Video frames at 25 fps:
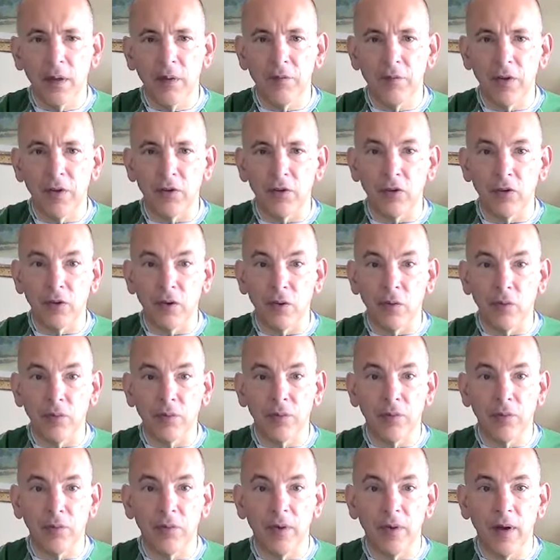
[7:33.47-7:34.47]
vision of
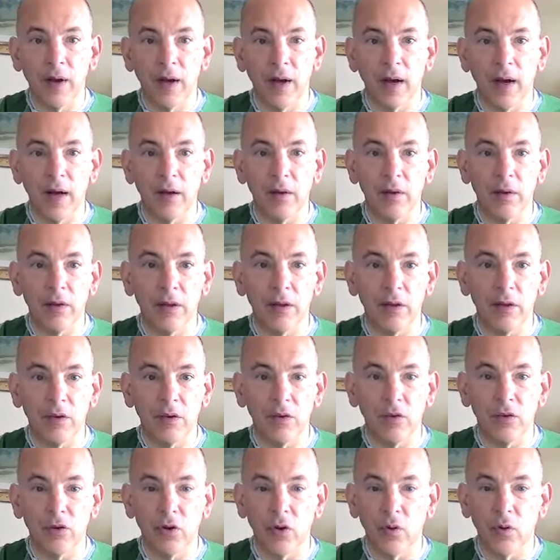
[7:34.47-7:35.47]
how the
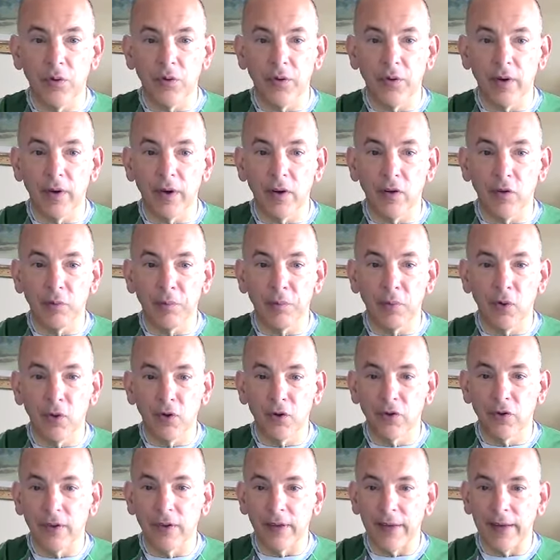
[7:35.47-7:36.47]
shoulder is put
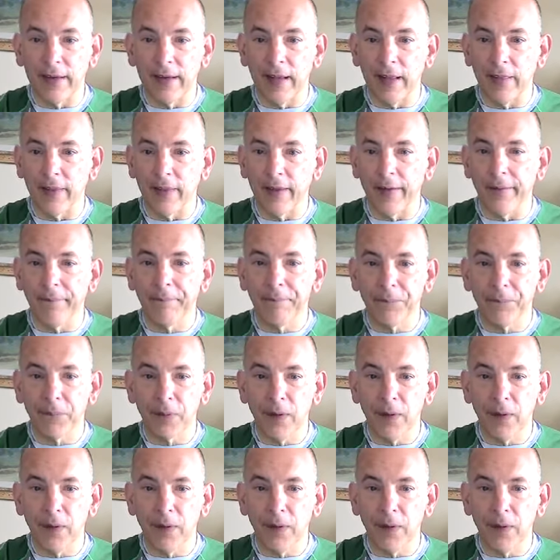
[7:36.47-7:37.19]
together.